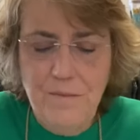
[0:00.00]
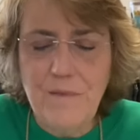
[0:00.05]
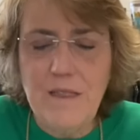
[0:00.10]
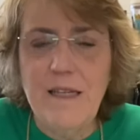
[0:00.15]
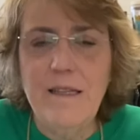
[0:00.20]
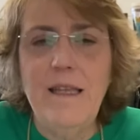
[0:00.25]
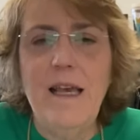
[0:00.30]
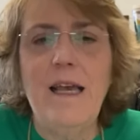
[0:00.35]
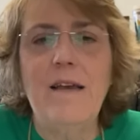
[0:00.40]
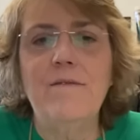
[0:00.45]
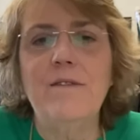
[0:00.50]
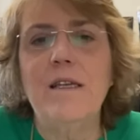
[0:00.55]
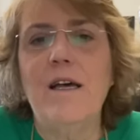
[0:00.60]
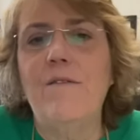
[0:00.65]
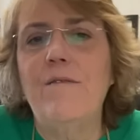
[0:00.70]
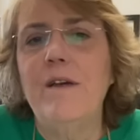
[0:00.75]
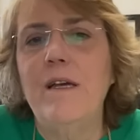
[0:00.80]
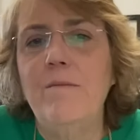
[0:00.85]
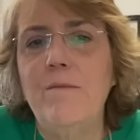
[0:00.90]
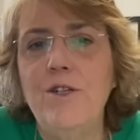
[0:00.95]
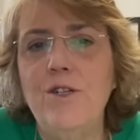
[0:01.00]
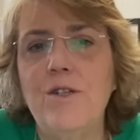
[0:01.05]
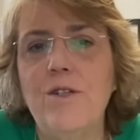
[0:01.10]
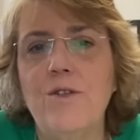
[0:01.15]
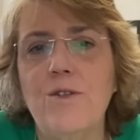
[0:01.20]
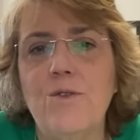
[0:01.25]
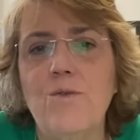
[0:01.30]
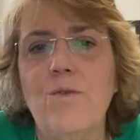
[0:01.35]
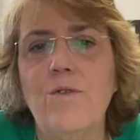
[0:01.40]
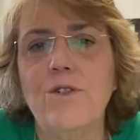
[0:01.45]
They have self-image
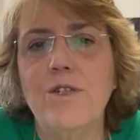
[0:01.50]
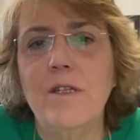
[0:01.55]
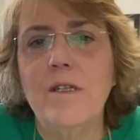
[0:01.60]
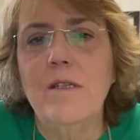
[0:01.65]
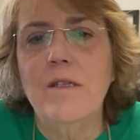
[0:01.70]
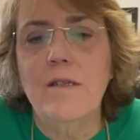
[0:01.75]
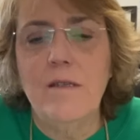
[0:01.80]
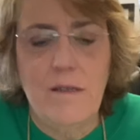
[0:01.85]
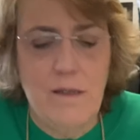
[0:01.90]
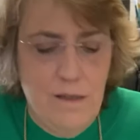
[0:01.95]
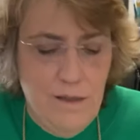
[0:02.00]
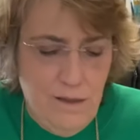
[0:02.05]
distortions.